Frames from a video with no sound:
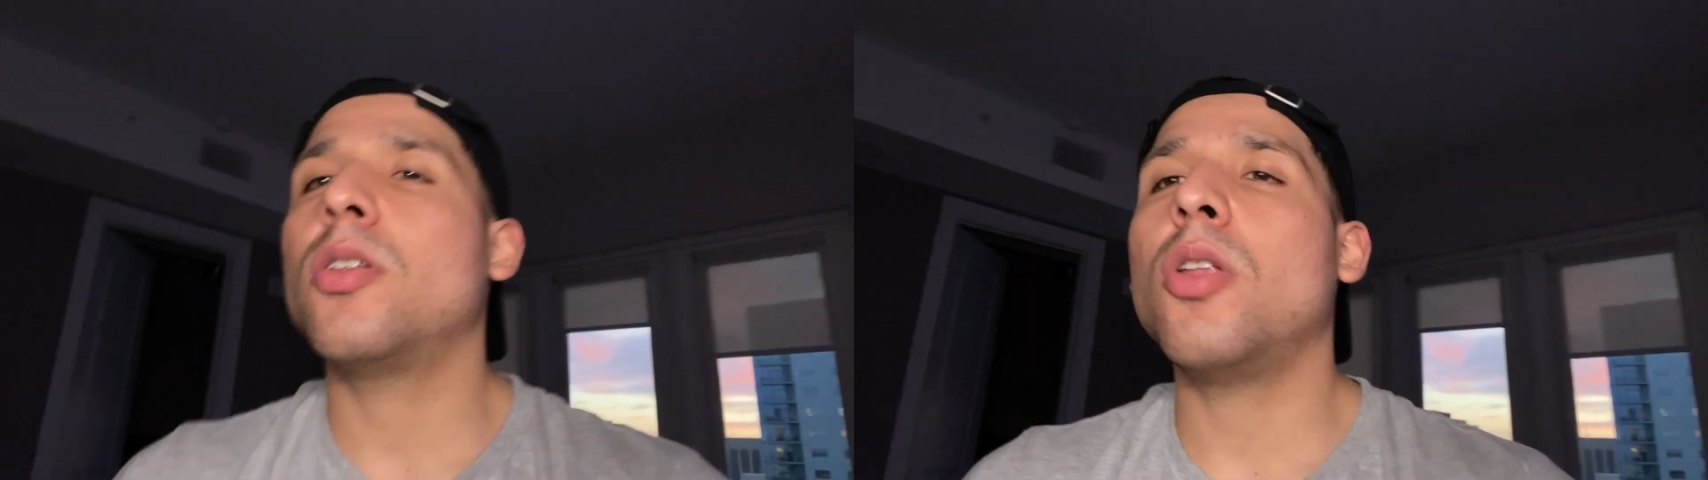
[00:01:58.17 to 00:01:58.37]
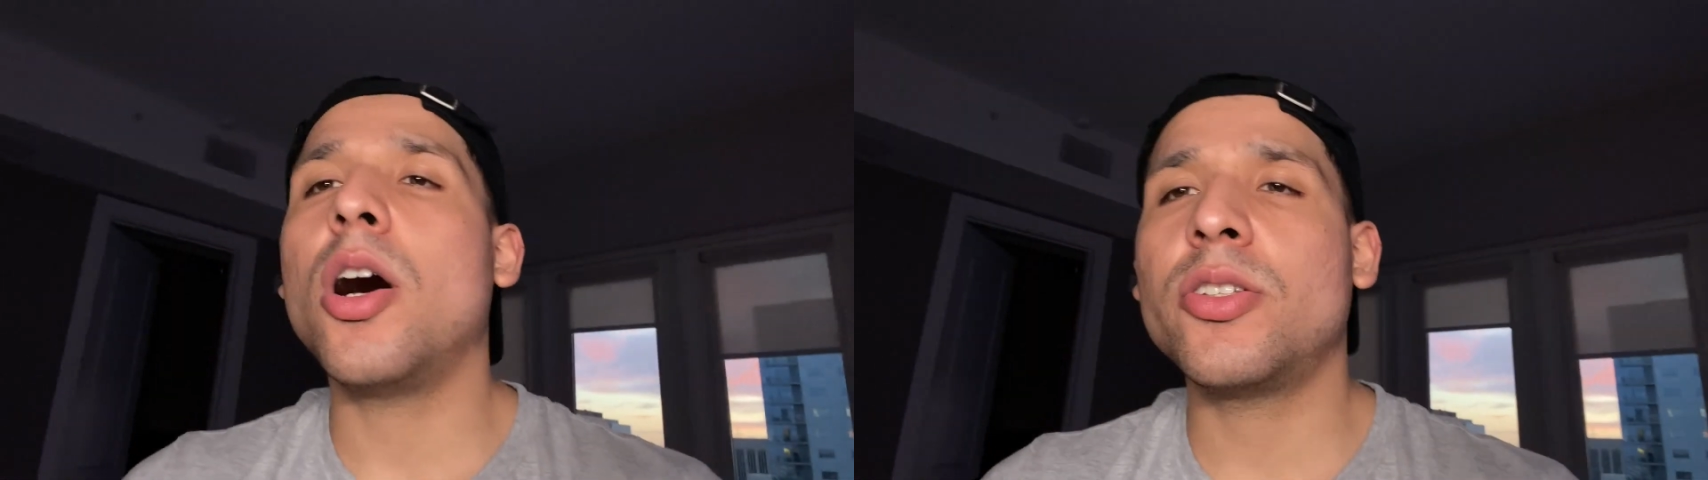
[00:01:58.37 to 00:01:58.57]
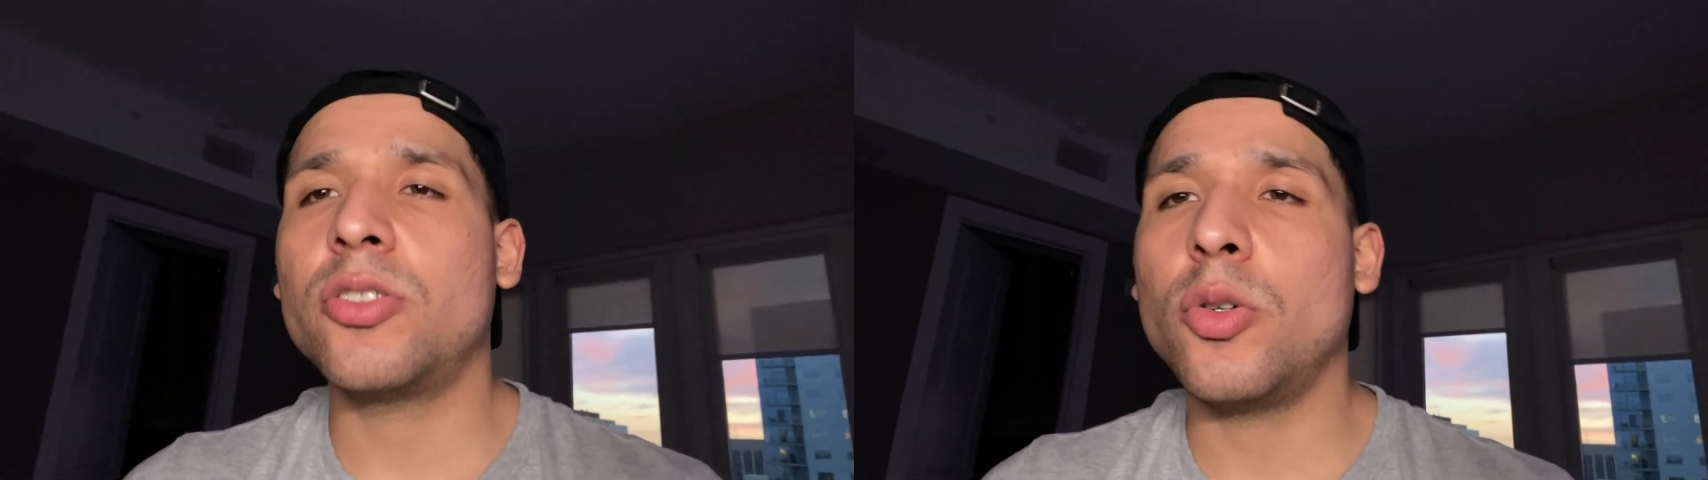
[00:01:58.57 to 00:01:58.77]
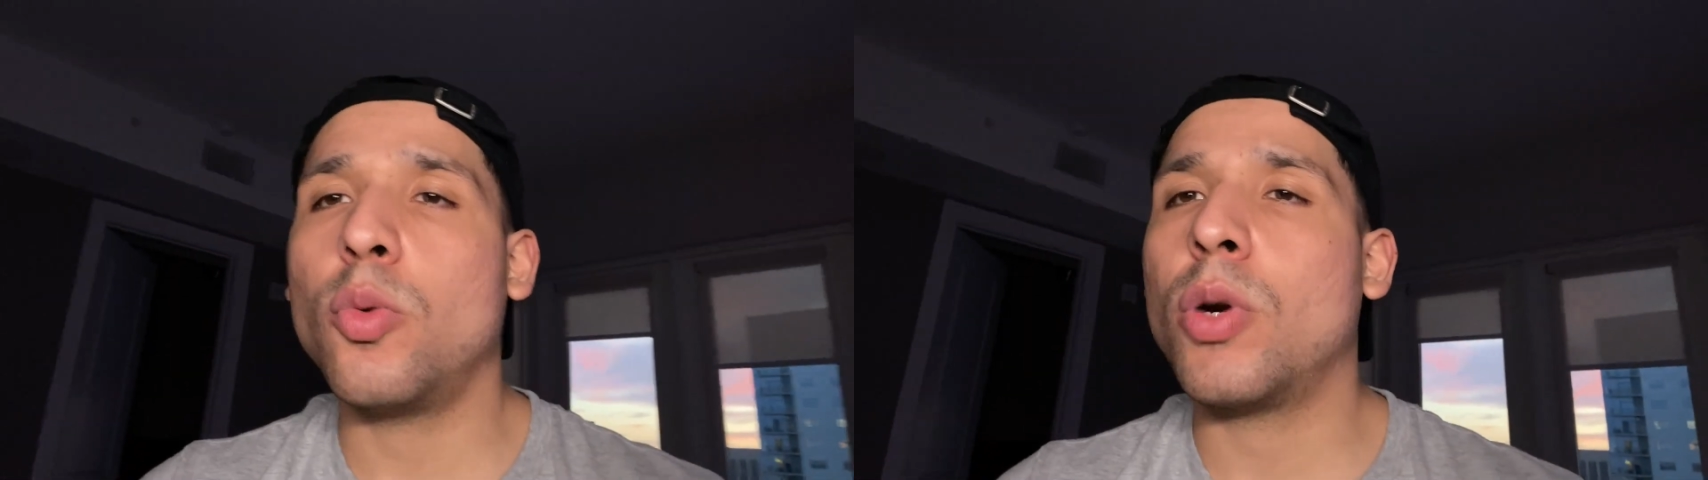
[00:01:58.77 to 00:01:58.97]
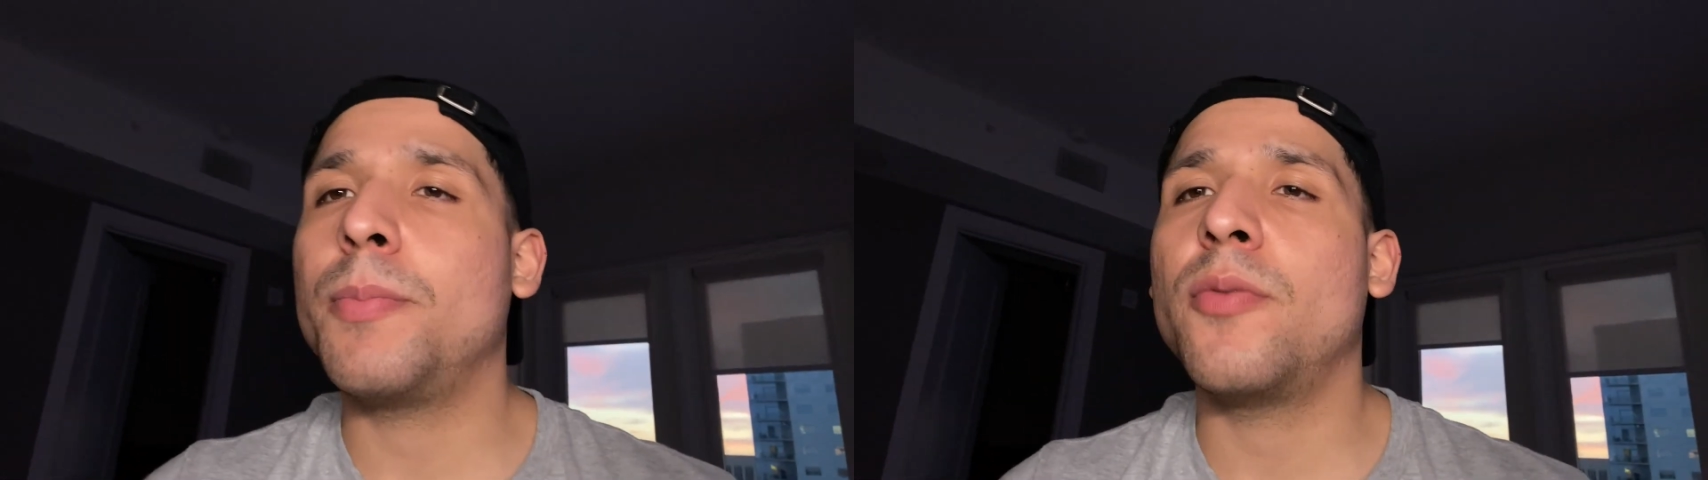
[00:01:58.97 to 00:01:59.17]
lawsuit
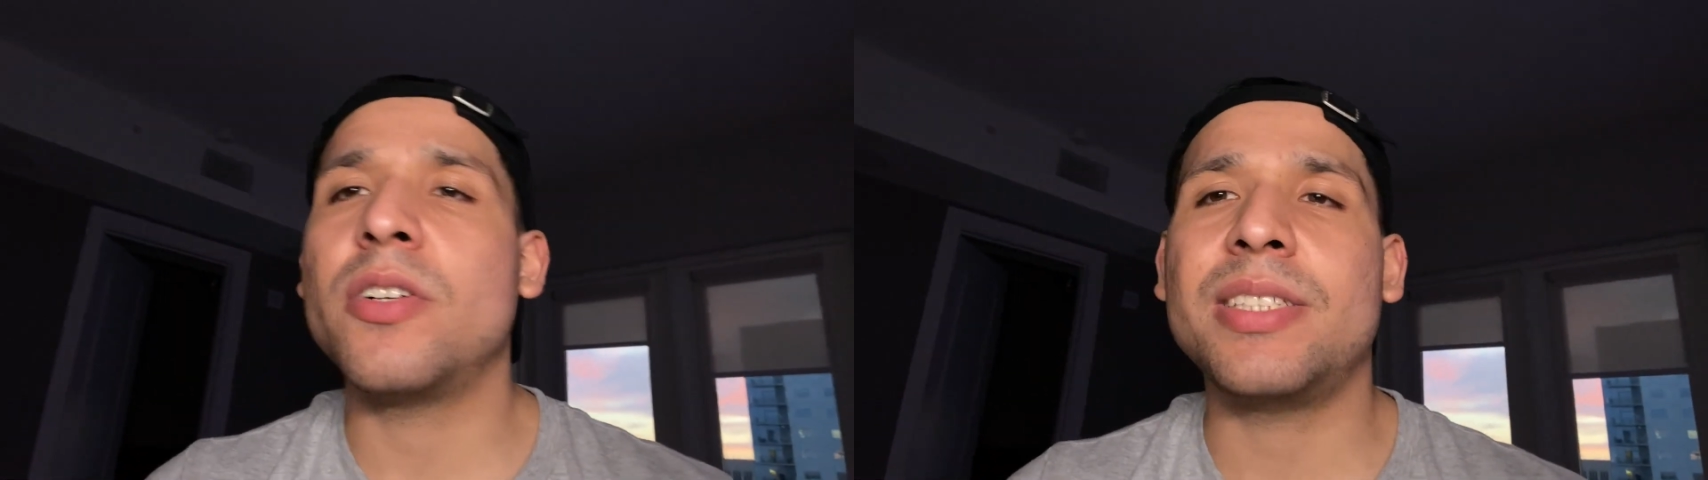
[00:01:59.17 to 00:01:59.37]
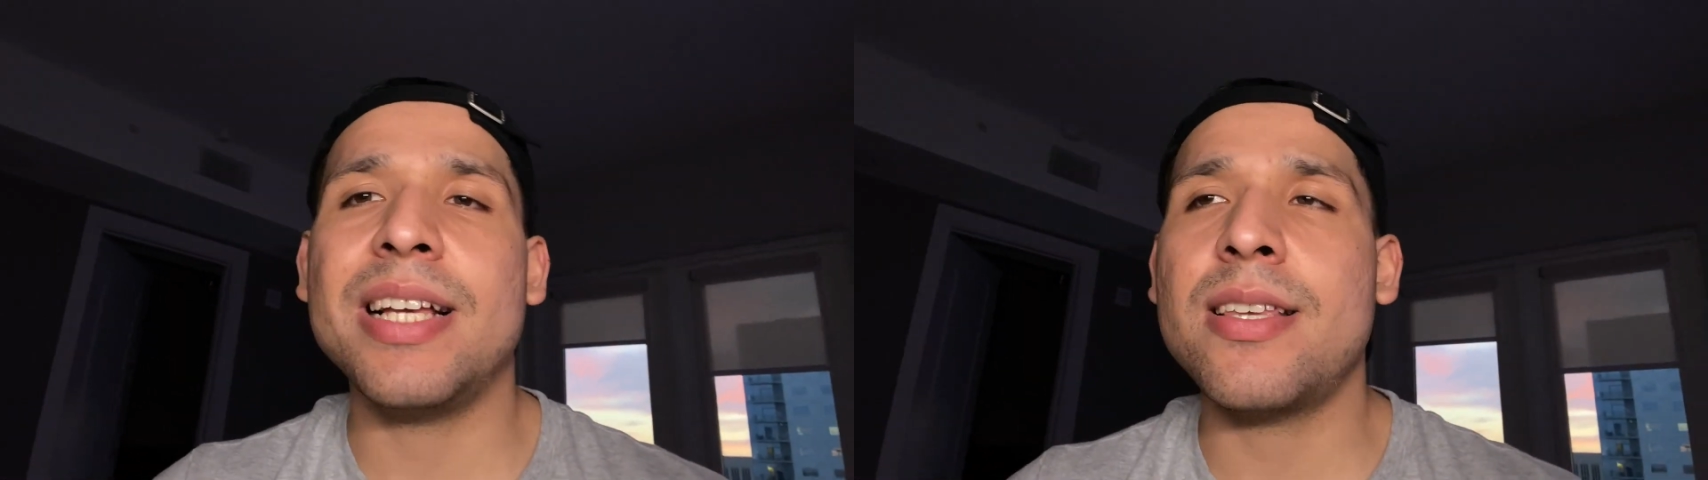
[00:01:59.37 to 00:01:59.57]
Ripple versus